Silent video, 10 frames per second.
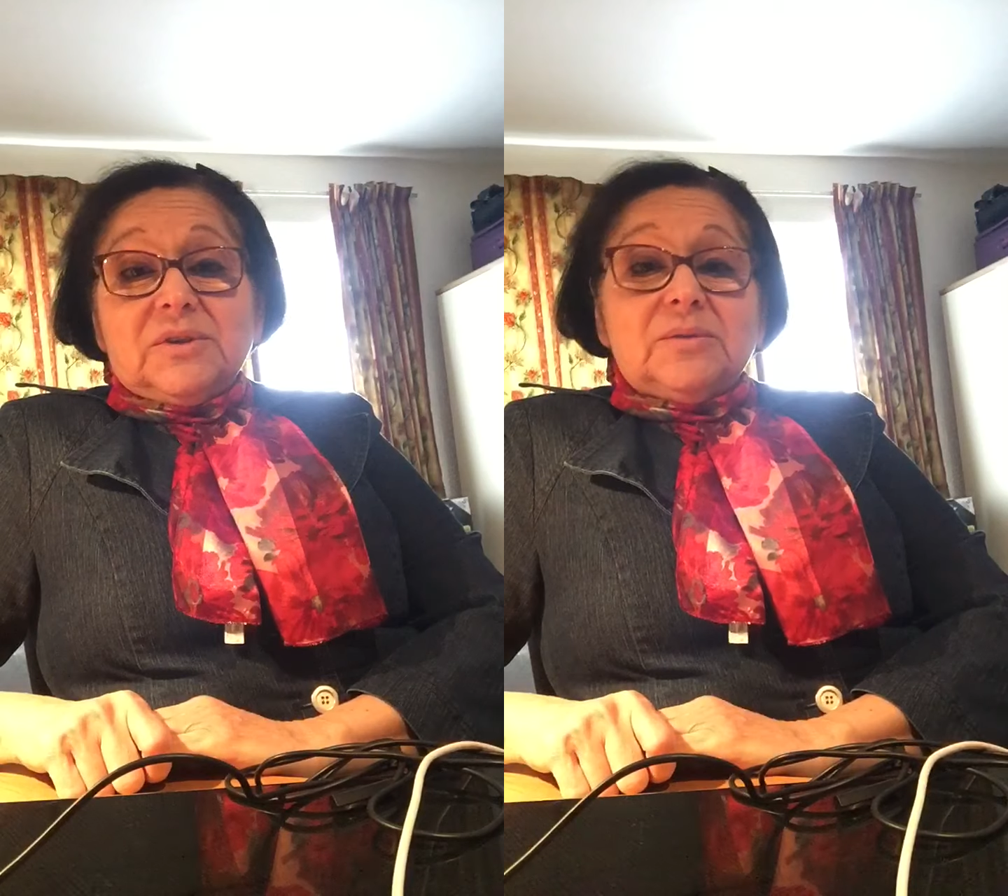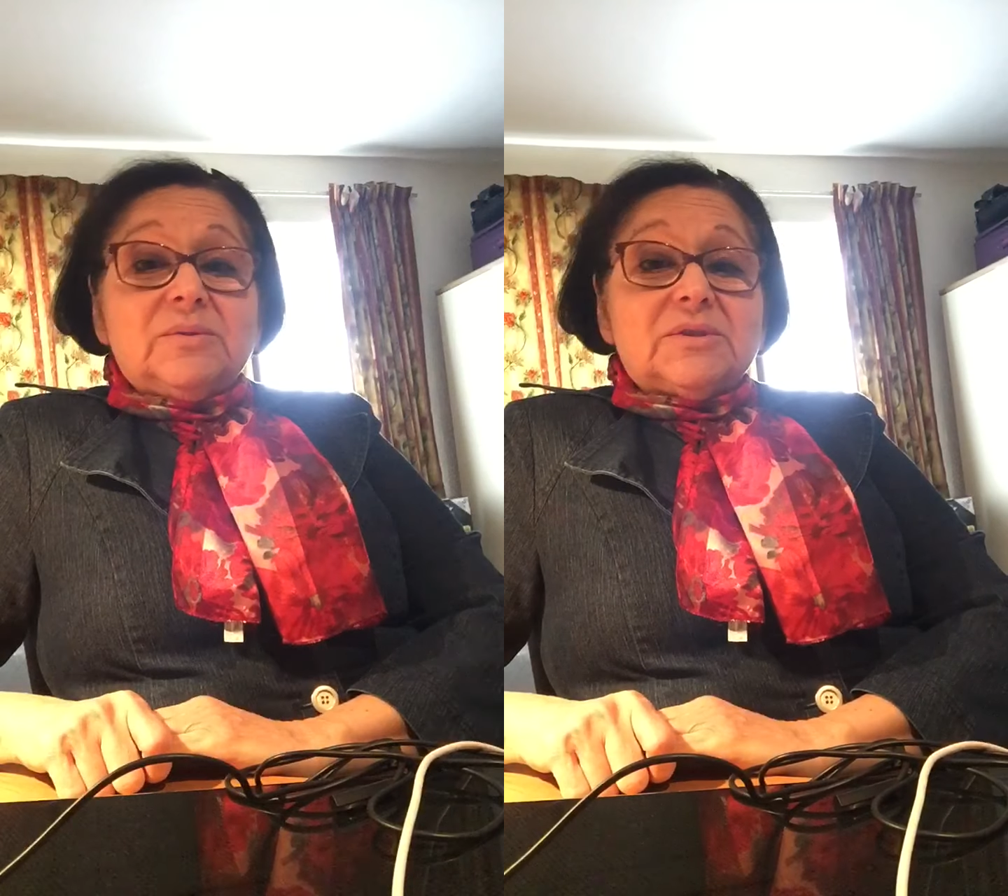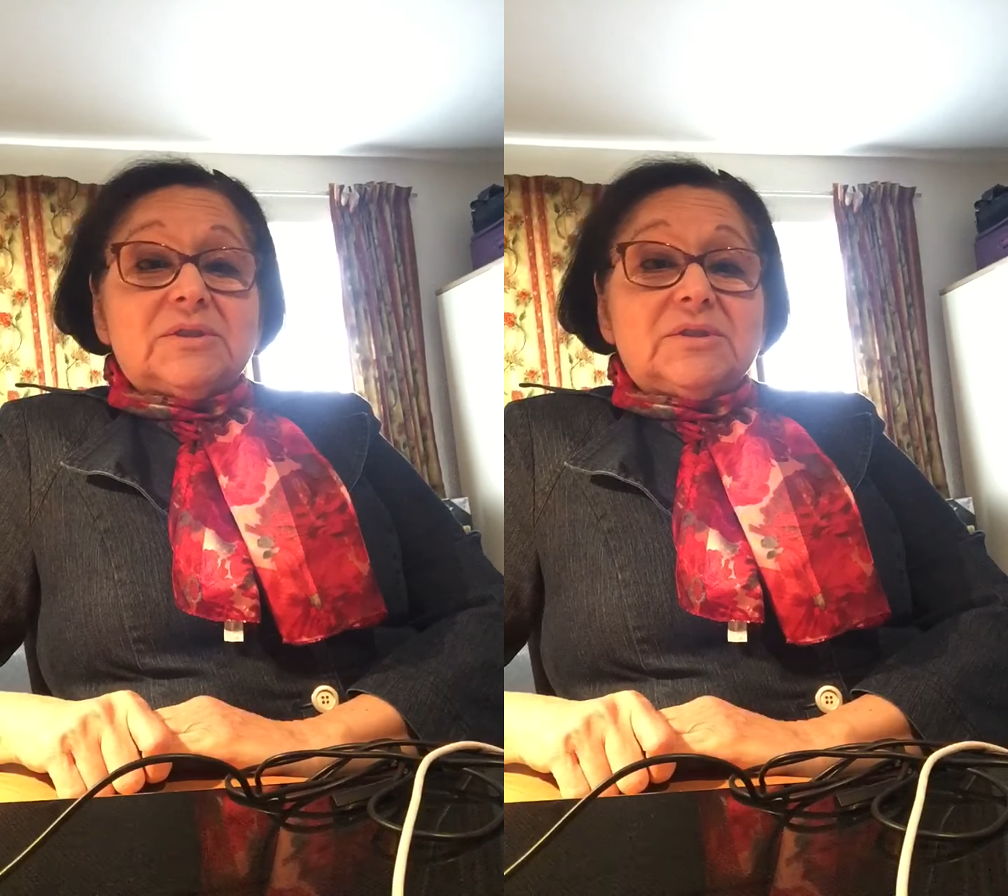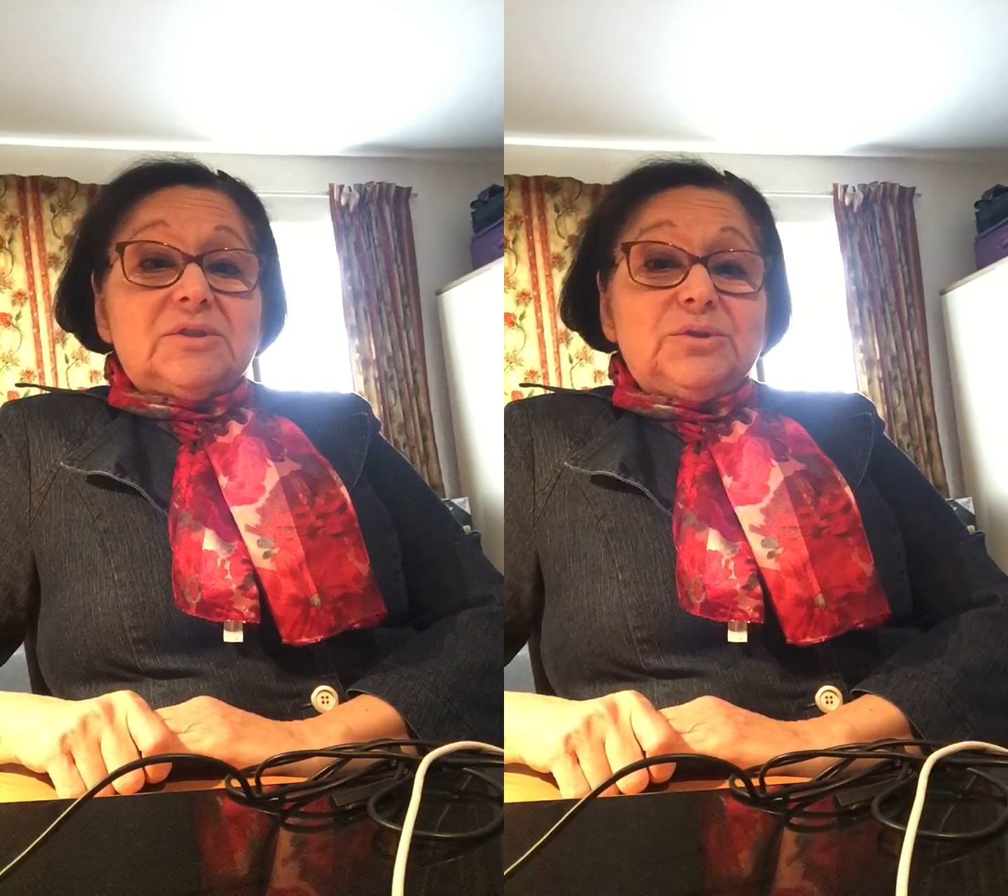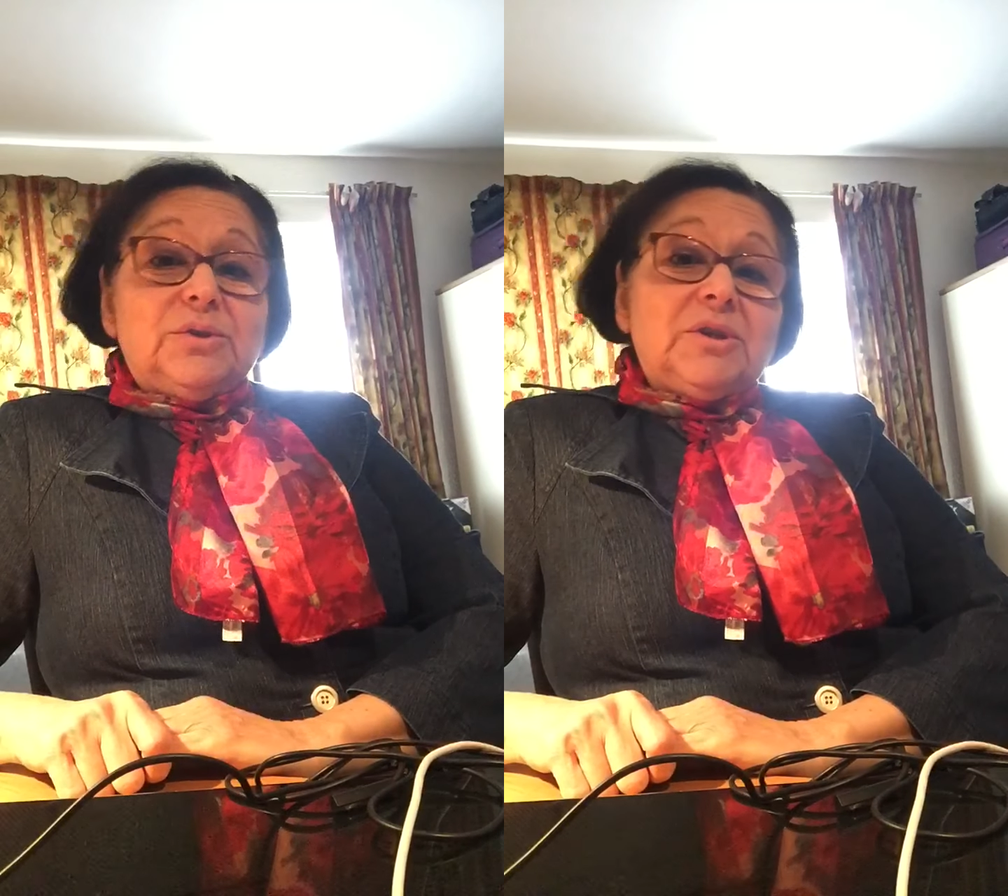it wasn't
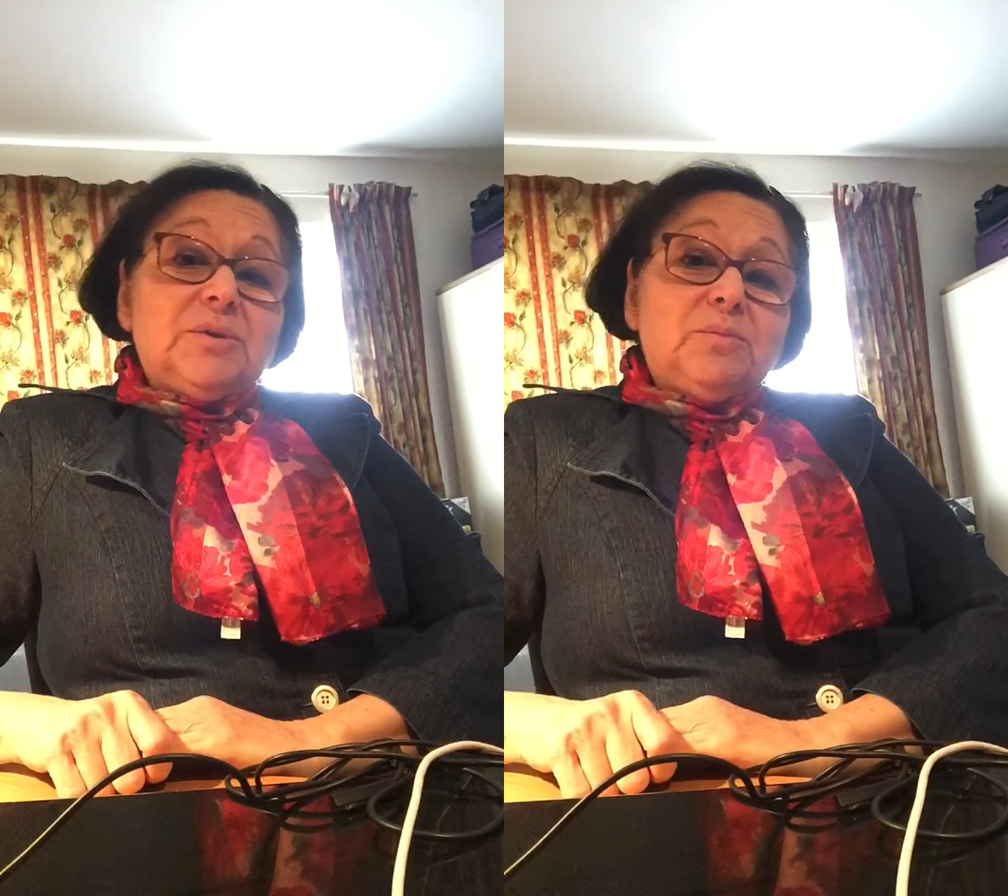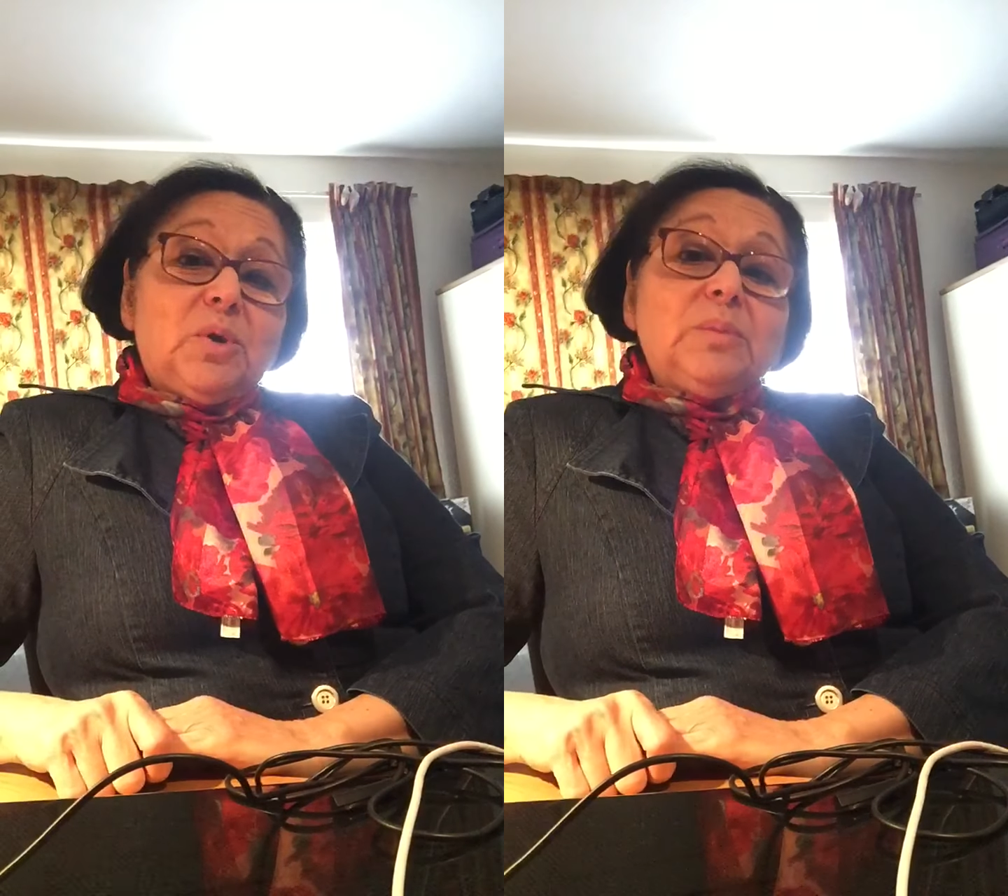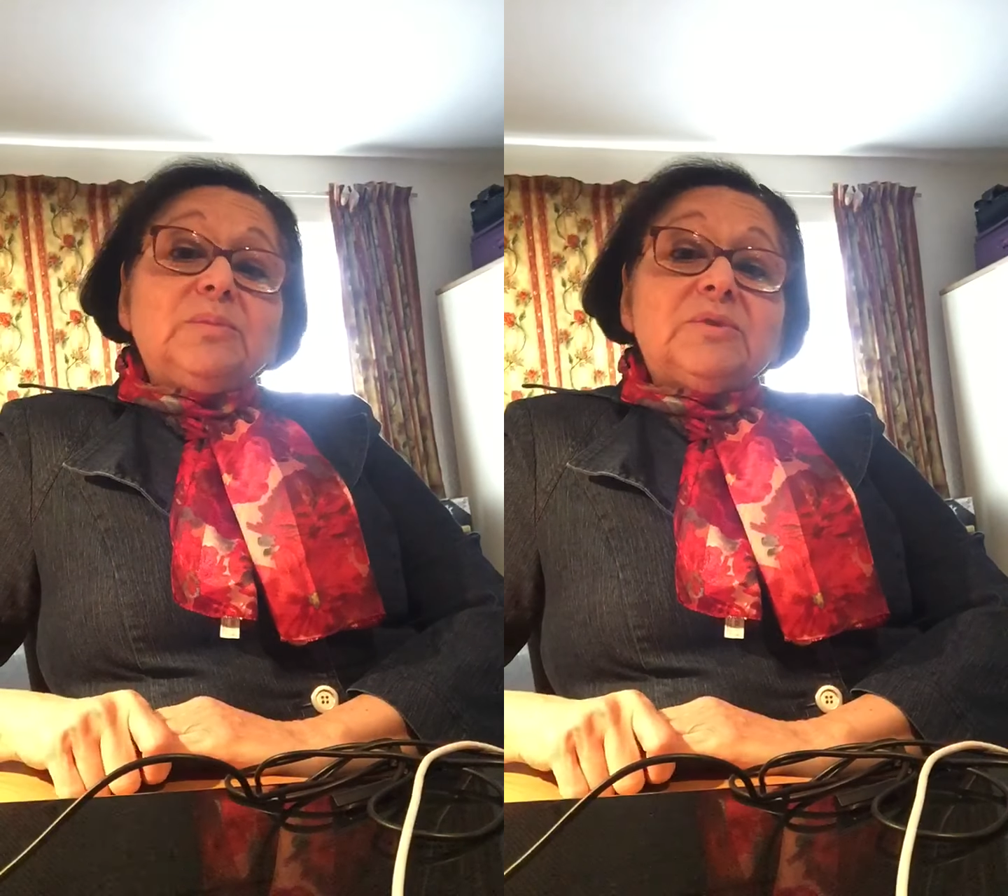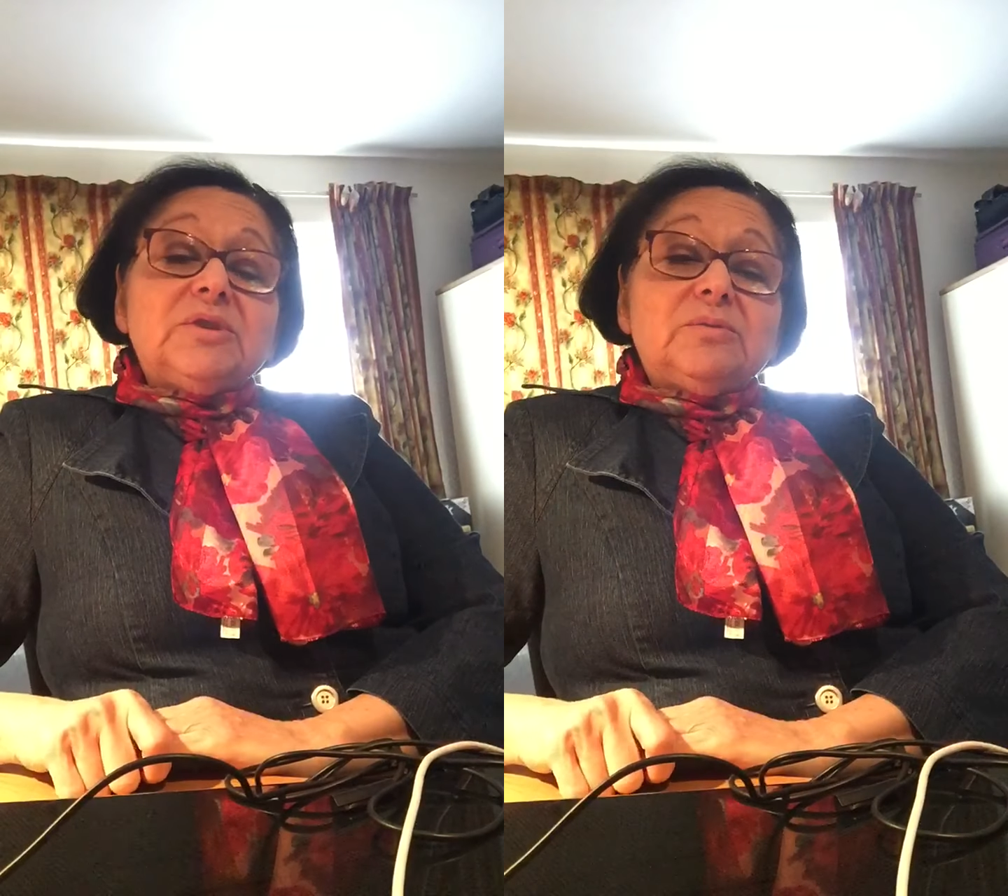nuclear bombs,